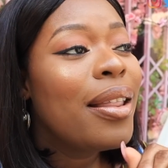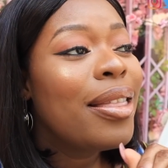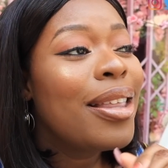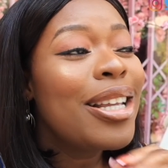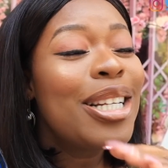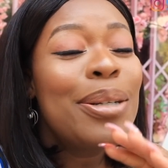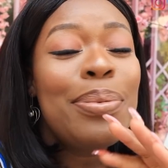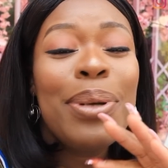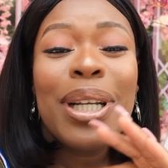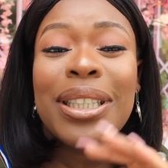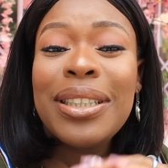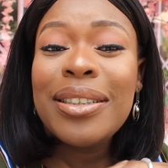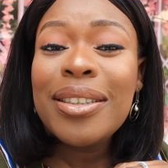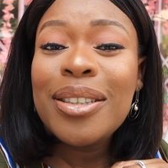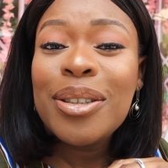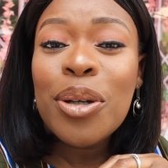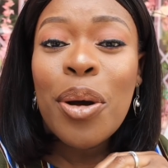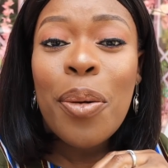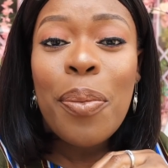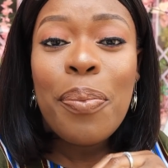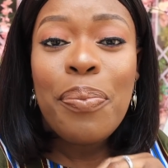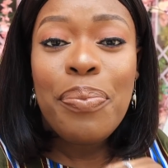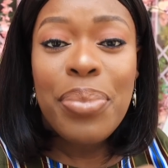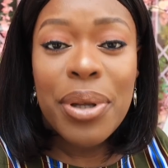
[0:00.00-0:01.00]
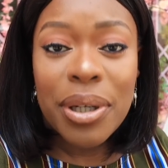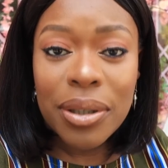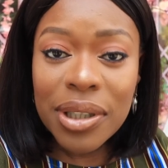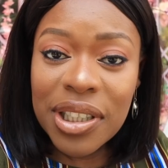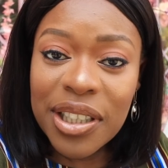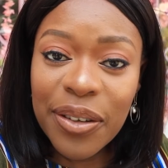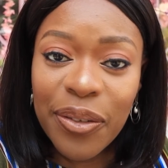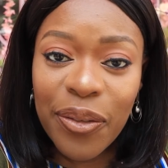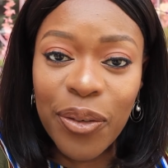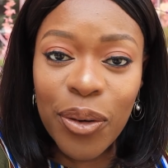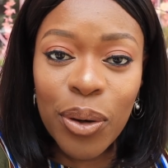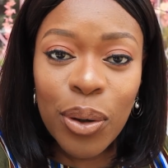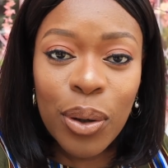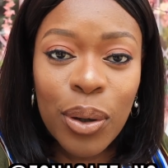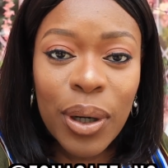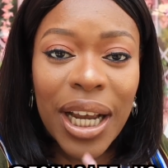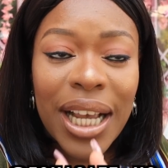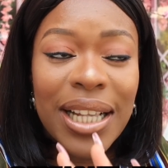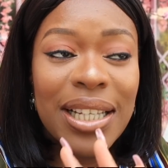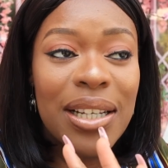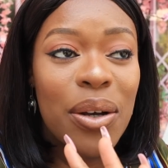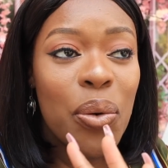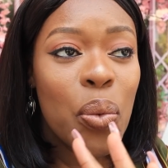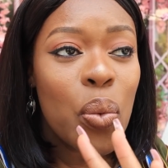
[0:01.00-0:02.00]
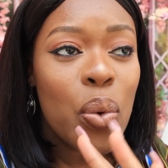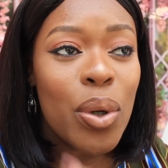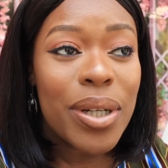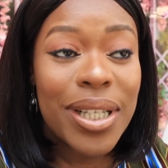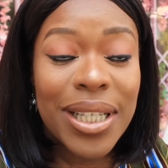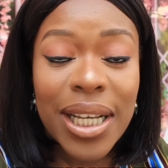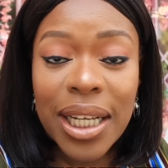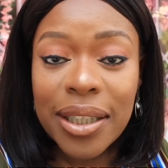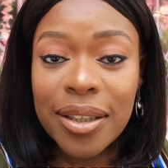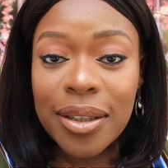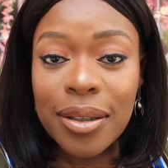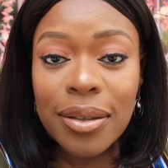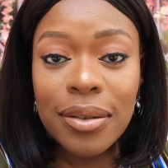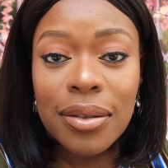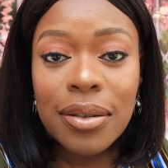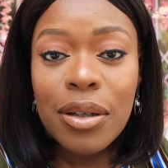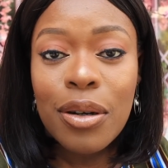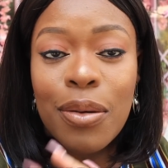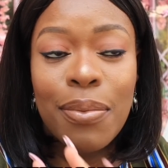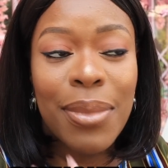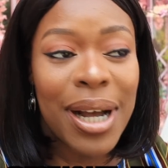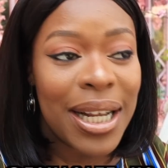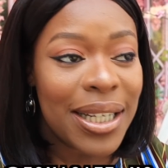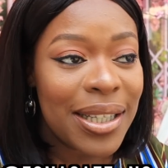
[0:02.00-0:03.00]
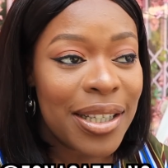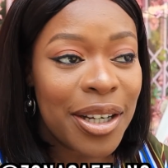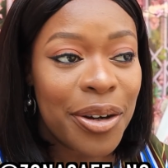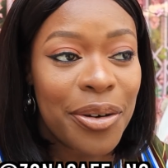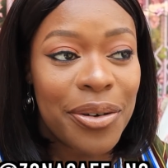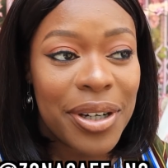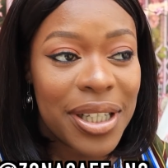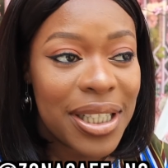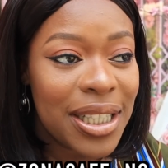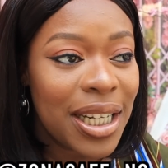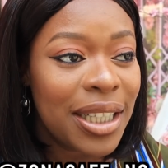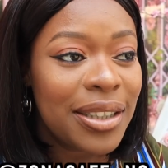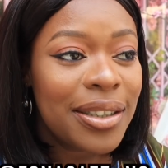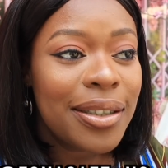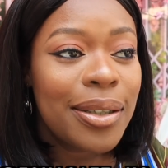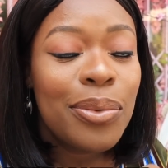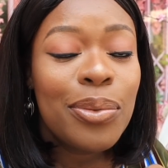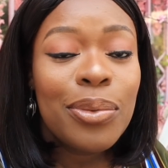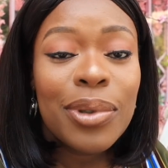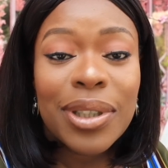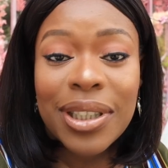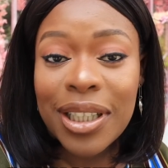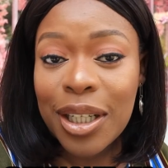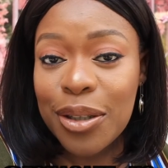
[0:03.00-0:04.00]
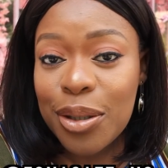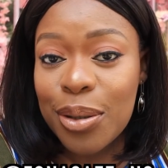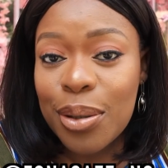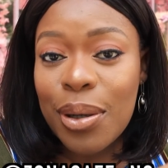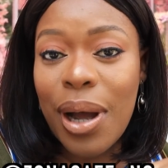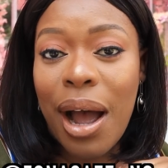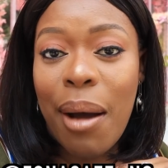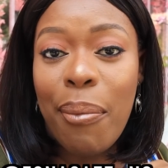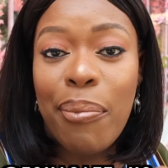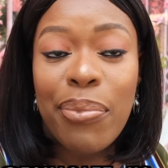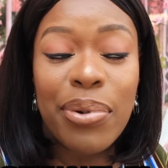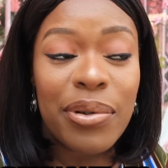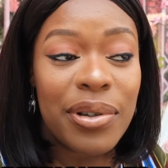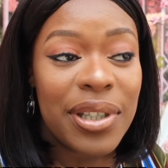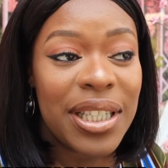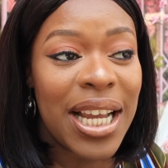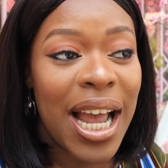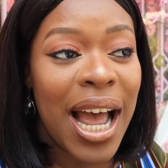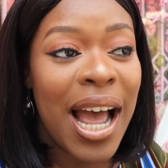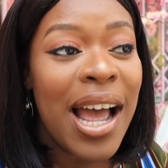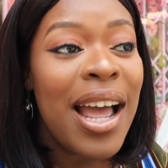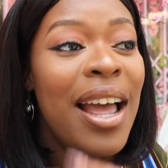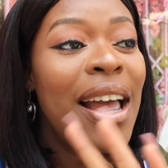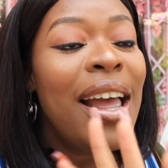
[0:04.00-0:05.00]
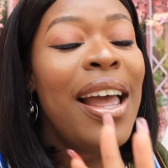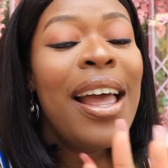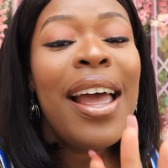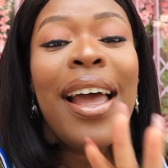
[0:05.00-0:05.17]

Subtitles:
This place is so beautiful. It's in Wusetu, Kumasi Crescent in Wusetu, Abuja.